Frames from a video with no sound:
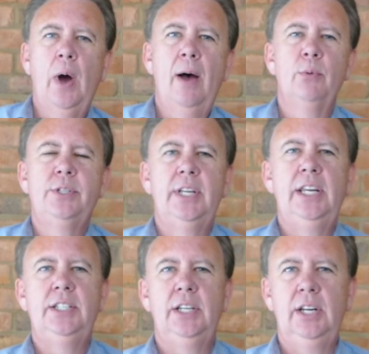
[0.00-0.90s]
I was
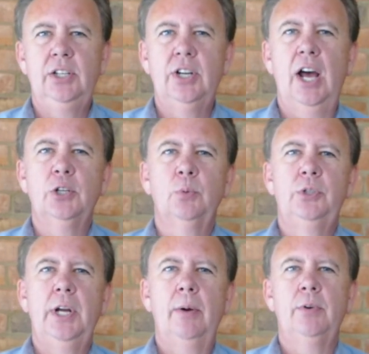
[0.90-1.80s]
teaching
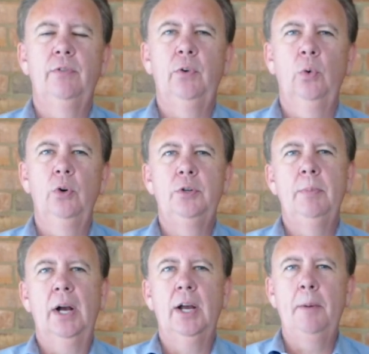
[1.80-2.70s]
Joshua chapter 4 to
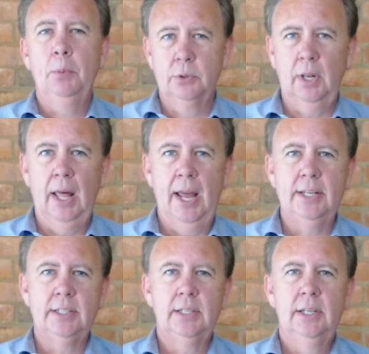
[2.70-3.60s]
my couples
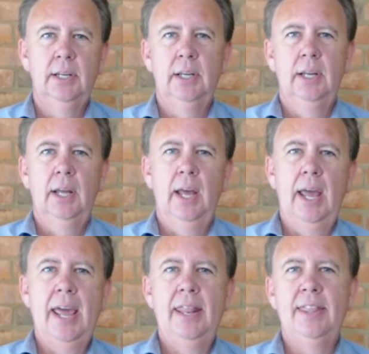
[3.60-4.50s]
class,
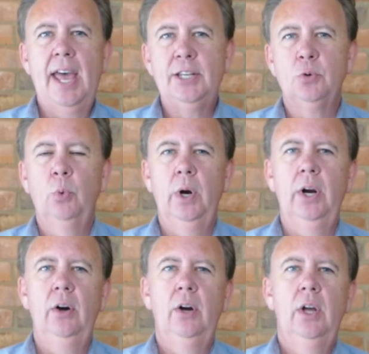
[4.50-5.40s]
and that's
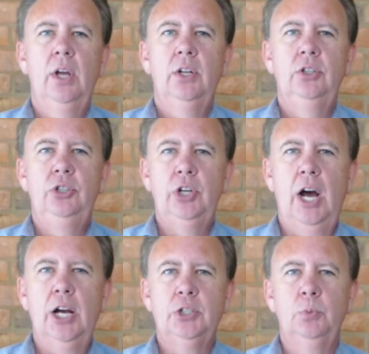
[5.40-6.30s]
where
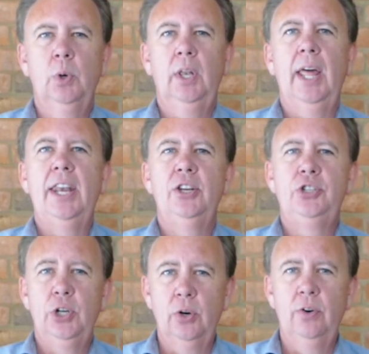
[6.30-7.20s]
Joshua led the
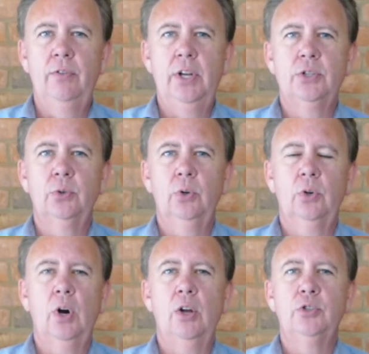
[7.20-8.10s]
children of Israel
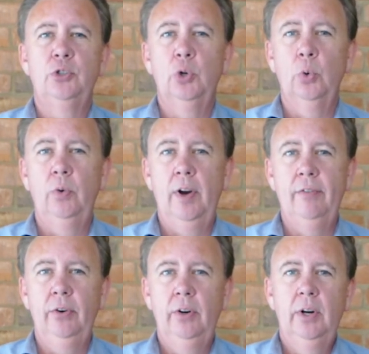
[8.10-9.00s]
across the Jordan
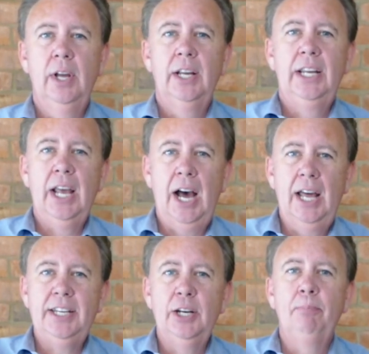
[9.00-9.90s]
River.
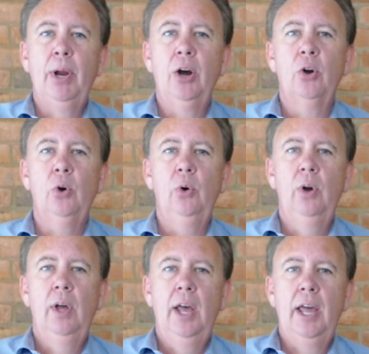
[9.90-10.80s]
God did a miracle
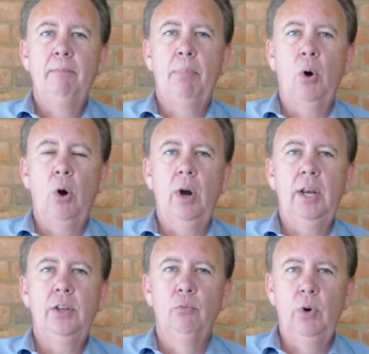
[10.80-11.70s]
and
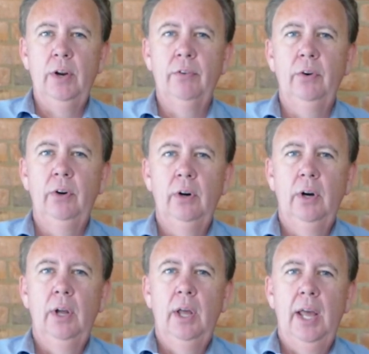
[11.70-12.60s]
parted the river,
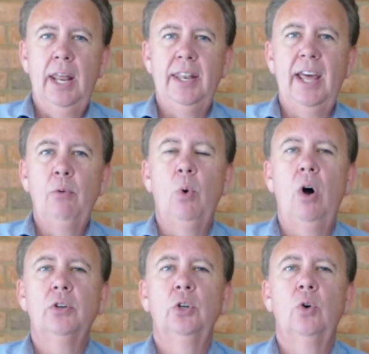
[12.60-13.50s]
and they
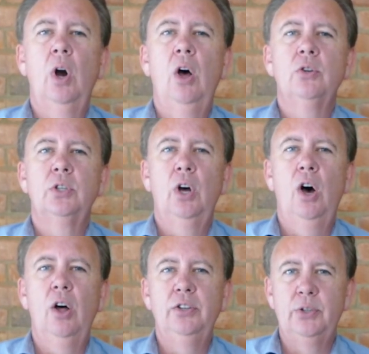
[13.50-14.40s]
walked across
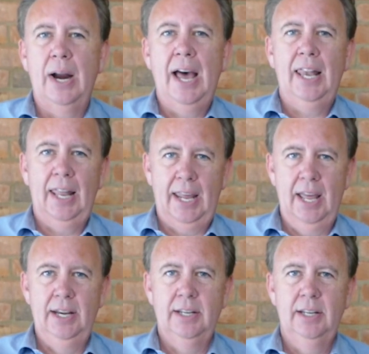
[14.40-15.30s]
on dry
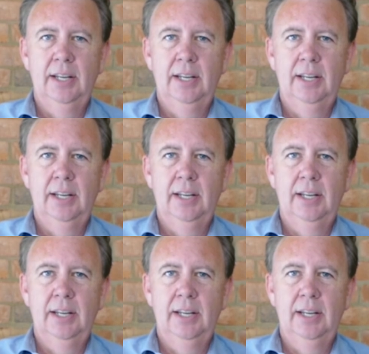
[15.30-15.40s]
land.